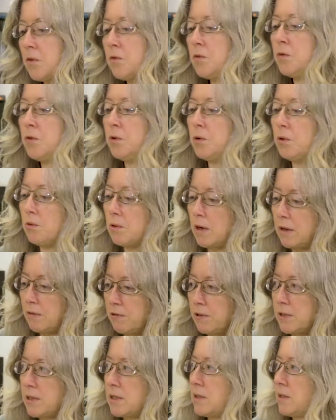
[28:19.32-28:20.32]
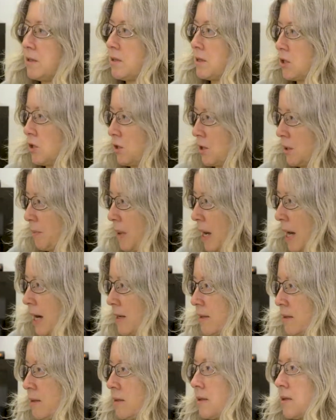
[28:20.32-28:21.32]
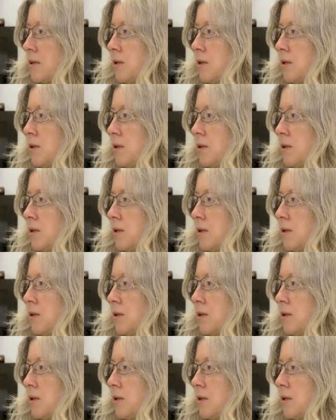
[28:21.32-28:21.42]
Few references to the past.